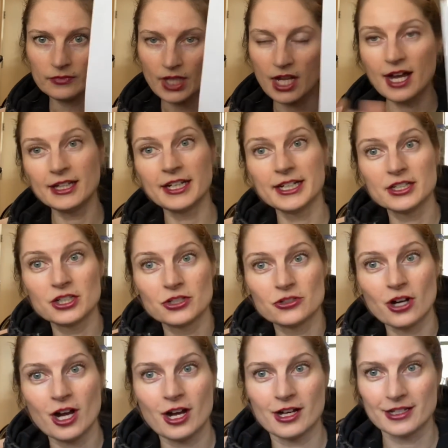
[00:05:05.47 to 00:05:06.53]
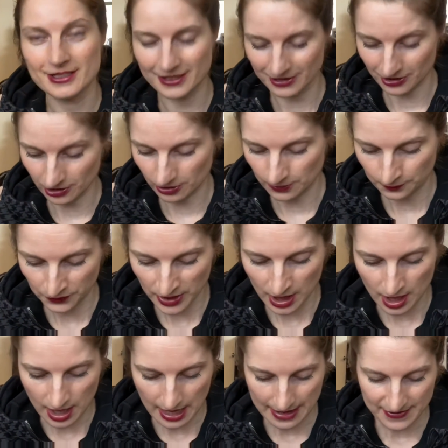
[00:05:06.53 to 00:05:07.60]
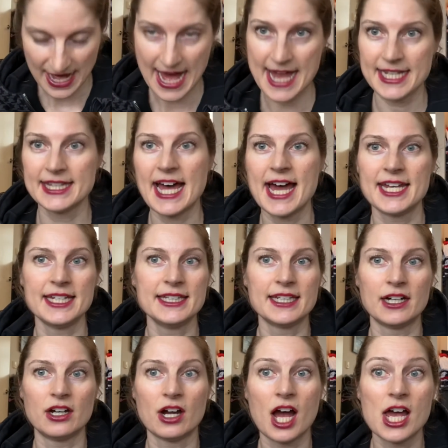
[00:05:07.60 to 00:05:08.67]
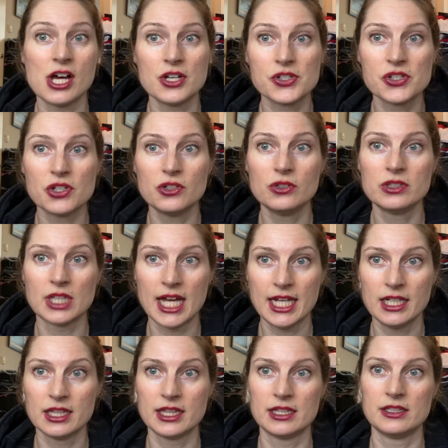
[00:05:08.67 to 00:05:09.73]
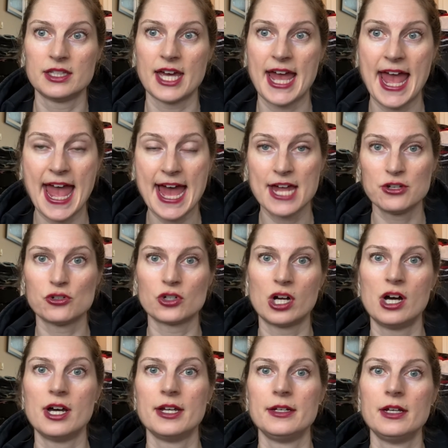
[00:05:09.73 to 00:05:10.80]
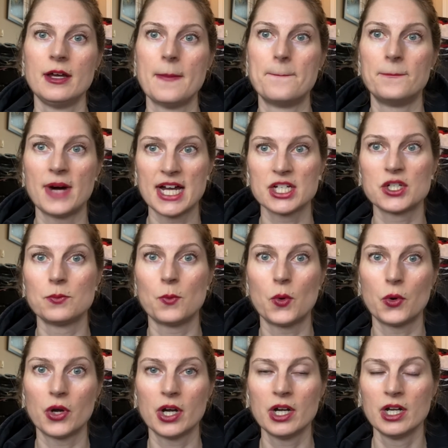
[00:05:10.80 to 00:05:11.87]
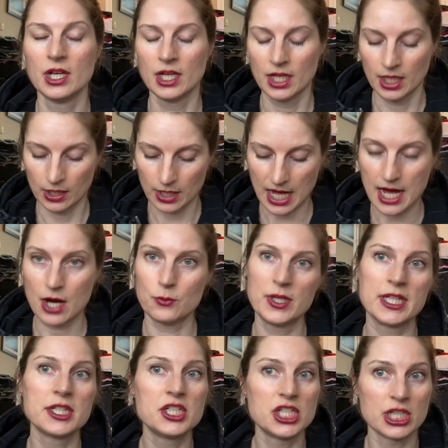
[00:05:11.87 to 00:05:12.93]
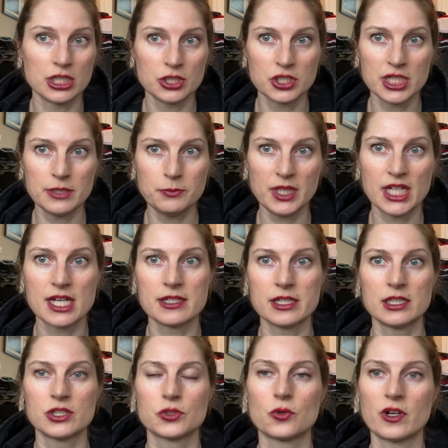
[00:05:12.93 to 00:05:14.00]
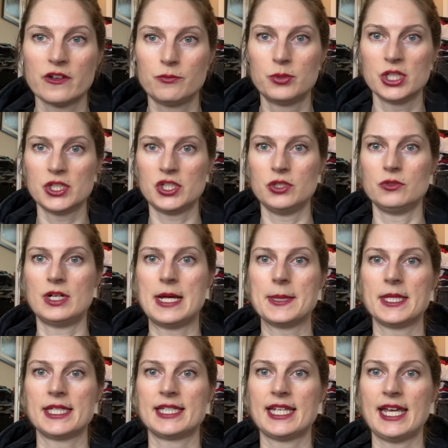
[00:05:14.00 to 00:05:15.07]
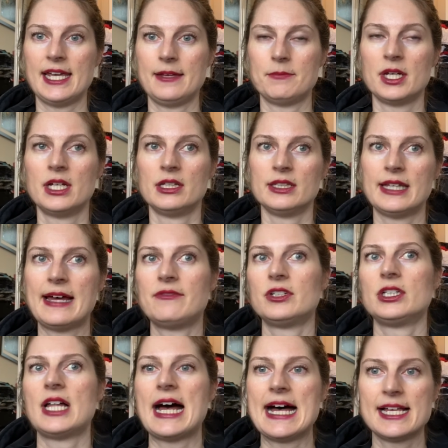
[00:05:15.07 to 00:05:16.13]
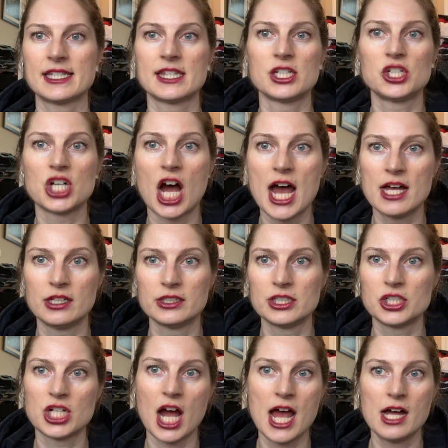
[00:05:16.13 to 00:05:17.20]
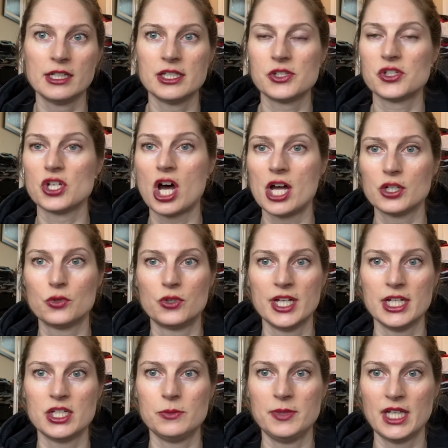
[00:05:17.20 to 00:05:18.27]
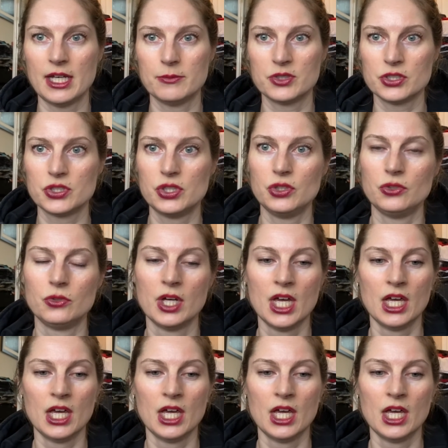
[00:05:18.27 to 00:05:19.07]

I like to draw, so I've added that in there. I also like the hand-drawn much more uh, with children because it sort of puts you on the same level as the child. The child is not going to be able to,